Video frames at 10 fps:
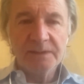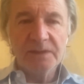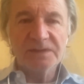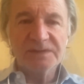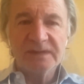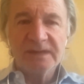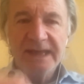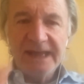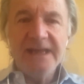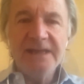because
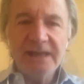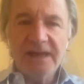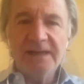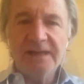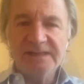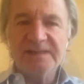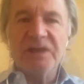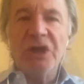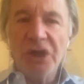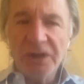AI is
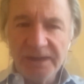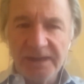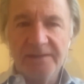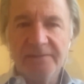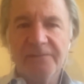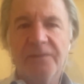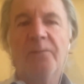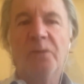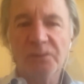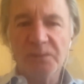learning
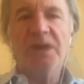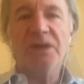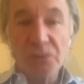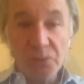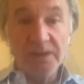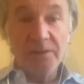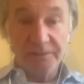from what we are doing